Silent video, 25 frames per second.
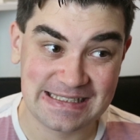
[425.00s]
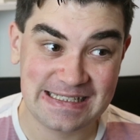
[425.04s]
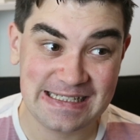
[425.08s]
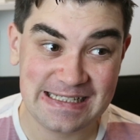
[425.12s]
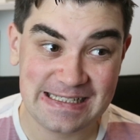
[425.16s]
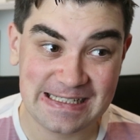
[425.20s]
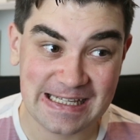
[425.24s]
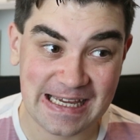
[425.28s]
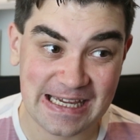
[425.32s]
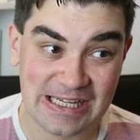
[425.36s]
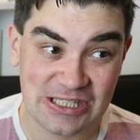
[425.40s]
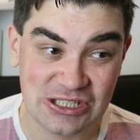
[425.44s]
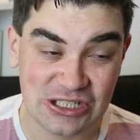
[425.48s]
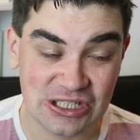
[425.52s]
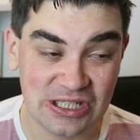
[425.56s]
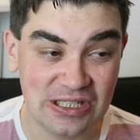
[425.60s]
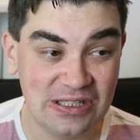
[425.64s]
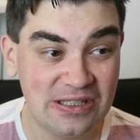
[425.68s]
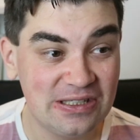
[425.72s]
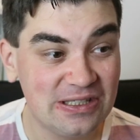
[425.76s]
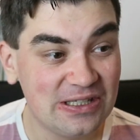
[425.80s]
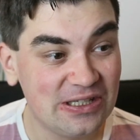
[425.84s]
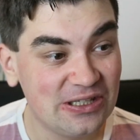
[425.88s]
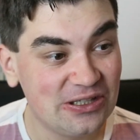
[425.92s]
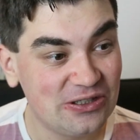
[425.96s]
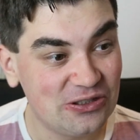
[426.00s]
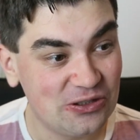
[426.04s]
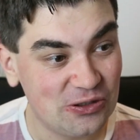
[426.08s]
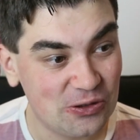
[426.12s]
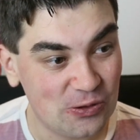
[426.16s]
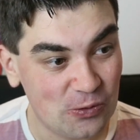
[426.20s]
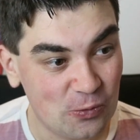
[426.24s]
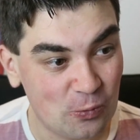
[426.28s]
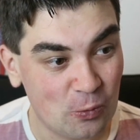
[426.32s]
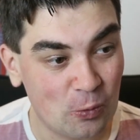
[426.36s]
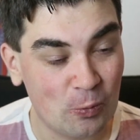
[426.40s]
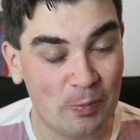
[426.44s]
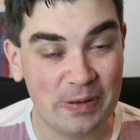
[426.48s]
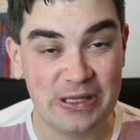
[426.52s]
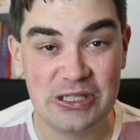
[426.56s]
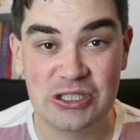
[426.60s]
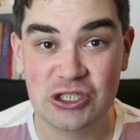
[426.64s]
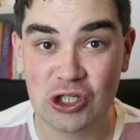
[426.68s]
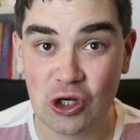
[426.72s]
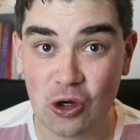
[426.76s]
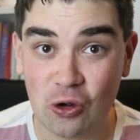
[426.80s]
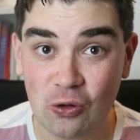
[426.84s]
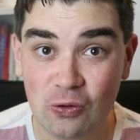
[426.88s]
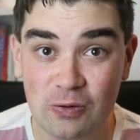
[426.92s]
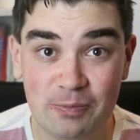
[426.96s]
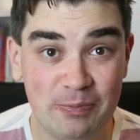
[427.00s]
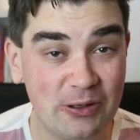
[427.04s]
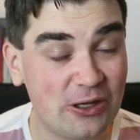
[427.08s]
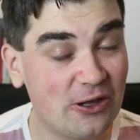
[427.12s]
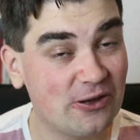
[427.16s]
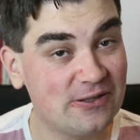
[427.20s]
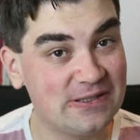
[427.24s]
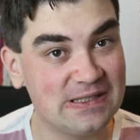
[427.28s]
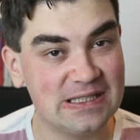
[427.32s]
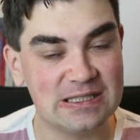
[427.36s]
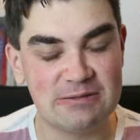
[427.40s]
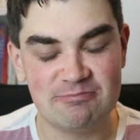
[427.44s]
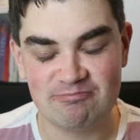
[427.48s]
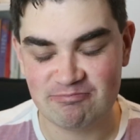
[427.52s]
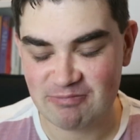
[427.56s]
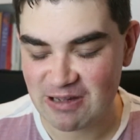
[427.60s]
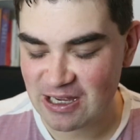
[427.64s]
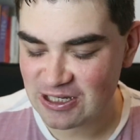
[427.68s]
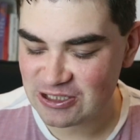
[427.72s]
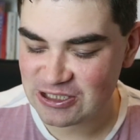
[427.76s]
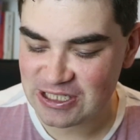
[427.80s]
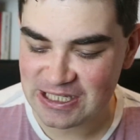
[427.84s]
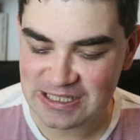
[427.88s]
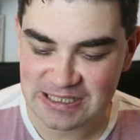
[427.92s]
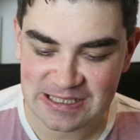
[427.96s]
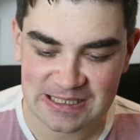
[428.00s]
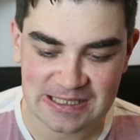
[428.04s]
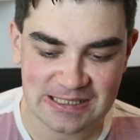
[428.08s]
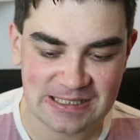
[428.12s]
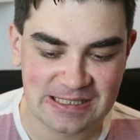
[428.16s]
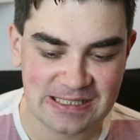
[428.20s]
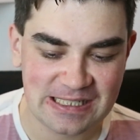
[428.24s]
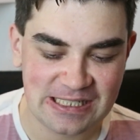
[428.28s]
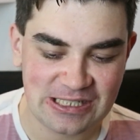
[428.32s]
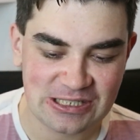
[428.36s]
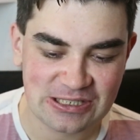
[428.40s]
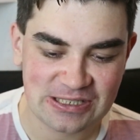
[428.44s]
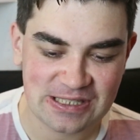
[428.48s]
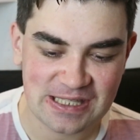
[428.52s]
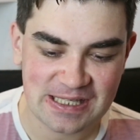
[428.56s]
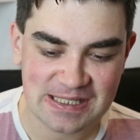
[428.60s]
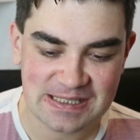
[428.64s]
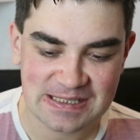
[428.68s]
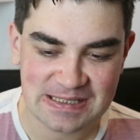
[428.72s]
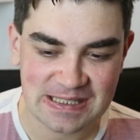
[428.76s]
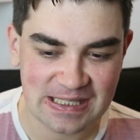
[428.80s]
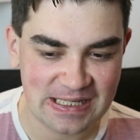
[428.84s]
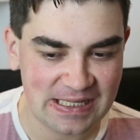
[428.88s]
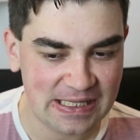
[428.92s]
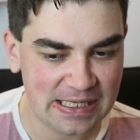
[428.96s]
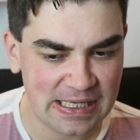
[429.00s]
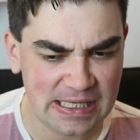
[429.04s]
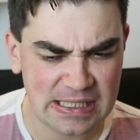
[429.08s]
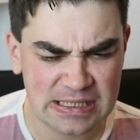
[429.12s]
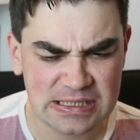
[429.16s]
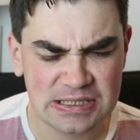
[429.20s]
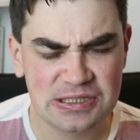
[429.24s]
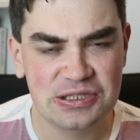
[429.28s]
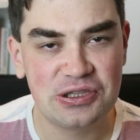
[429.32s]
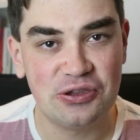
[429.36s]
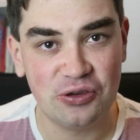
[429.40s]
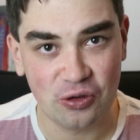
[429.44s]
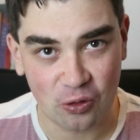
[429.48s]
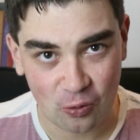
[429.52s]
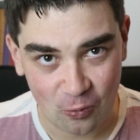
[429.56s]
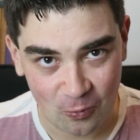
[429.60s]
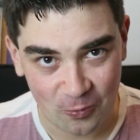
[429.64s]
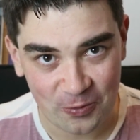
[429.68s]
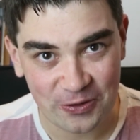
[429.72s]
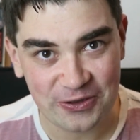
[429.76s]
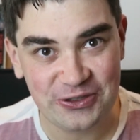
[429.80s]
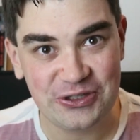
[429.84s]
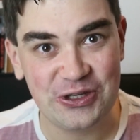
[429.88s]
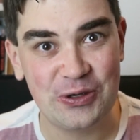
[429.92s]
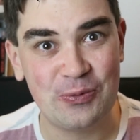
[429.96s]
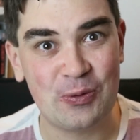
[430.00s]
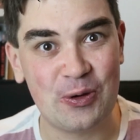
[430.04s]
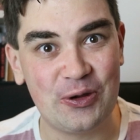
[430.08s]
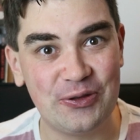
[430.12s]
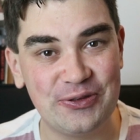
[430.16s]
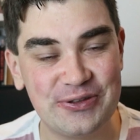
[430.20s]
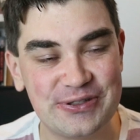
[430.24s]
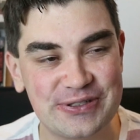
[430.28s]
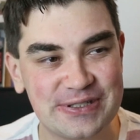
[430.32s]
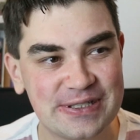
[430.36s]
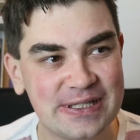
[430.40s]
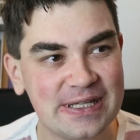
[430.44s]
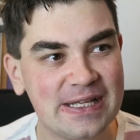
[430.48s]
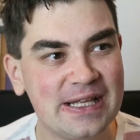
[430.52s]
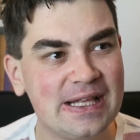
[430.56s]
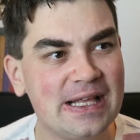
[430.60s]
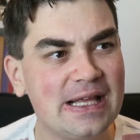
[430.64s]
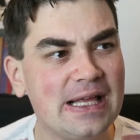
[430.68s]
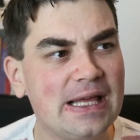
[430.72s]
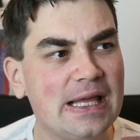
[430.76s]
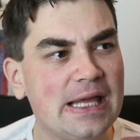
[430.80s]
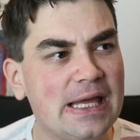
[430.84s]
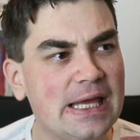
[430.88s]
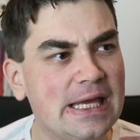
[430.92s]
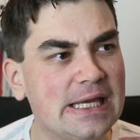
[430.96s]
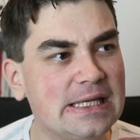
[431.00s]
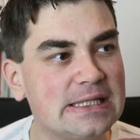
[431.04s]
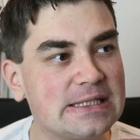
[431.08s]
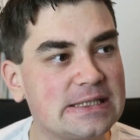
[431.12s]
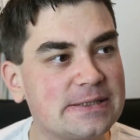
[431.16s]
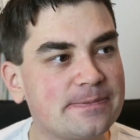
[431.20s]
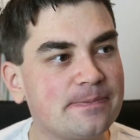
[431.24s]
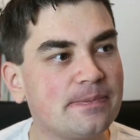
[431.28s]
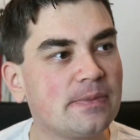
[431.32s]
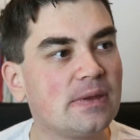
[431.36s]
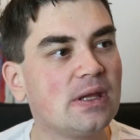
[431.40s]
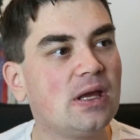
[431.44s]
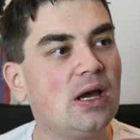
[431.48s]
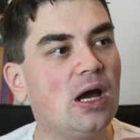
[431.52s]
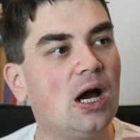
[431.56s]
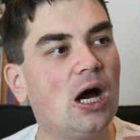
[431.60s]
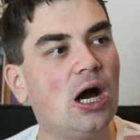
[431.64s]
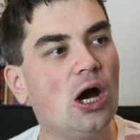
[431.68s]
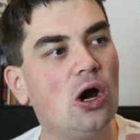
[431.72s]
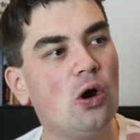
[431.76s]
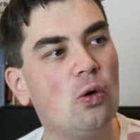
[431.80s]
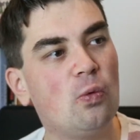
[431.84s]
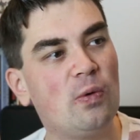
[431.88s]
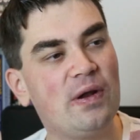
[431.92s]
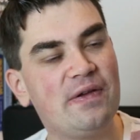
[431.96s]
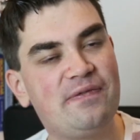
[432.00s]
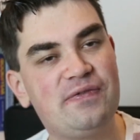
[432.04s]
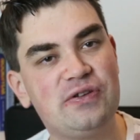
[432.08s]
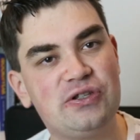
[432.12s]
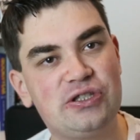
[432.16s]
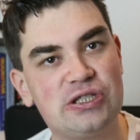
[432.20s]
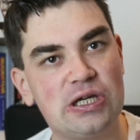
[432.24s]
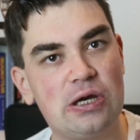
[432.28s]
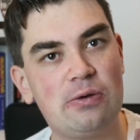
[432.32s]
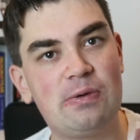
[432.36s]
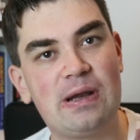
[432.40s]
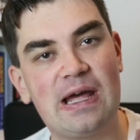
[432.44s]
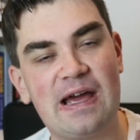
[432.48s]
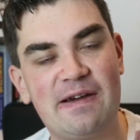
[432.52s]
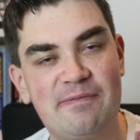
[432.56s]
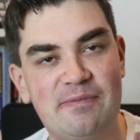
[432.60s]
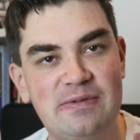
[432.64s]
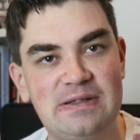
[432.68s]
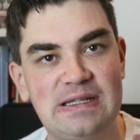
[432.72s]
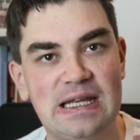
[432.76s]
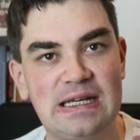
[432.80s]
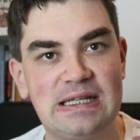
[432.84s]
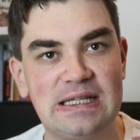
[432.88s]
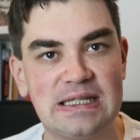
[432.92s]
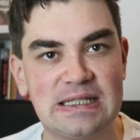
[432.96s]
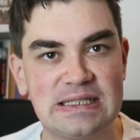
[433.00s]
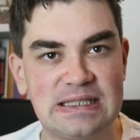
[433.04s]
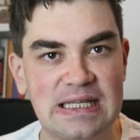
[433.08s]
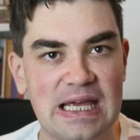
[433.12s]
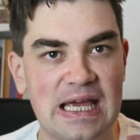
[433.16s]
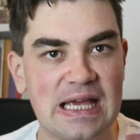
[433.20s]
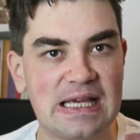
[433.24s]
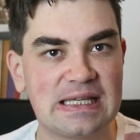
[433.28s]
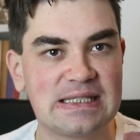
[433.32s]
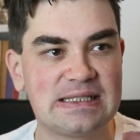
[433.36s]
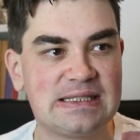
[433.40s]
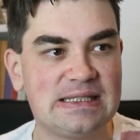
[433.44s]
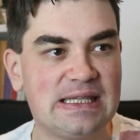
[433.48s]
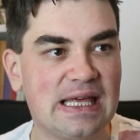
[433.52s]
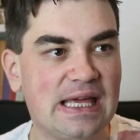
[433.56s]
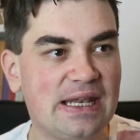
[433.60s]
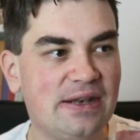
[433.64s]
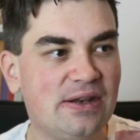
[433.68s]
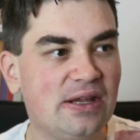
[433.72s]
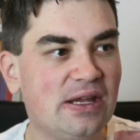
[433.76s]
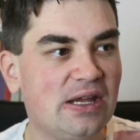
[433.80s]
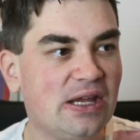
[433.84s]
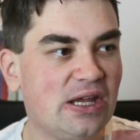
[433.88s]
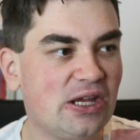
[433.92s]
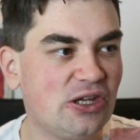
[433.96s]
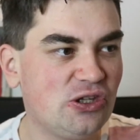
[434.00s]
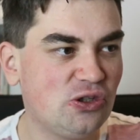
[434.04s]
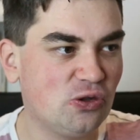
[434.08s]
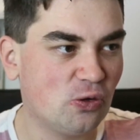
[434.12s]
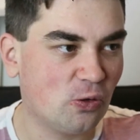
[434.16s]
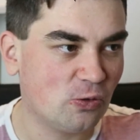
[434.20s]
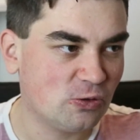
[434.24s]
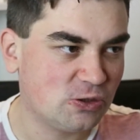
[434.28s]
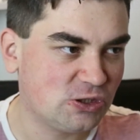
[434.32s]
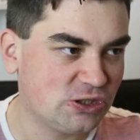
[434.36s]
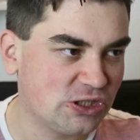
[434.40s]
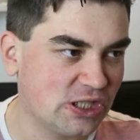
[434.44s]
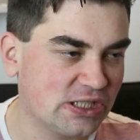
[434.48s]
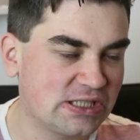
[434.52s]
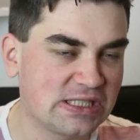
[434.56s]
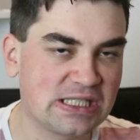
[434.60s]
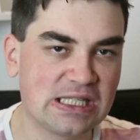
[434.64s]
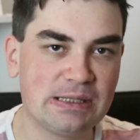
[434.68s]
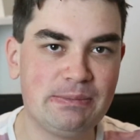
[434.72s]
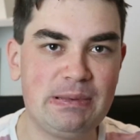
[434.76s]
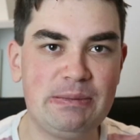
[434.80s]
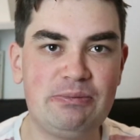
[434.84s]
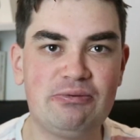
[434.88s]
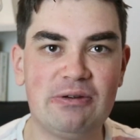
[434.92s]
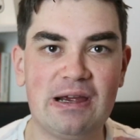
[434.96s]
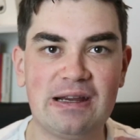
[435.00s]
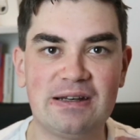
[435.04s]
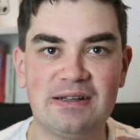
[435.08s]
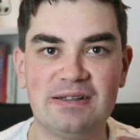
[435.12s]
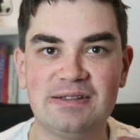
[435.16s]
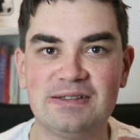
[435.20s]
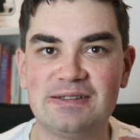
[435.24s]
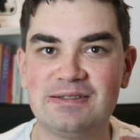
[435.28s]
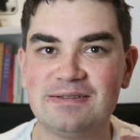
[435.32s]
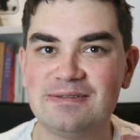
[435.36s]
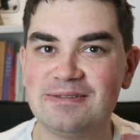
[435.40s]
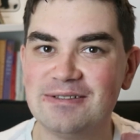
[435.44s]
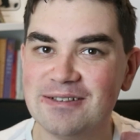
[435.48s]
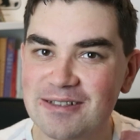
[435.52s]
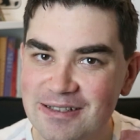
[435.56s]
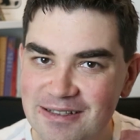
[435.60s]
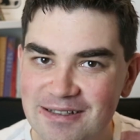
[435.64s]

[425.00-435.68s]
a teenager, you will be told, because it's much easier to teach this than it is all the nuance, is, oh, well, if you don't have protected sex, then you're just going to be pregnant.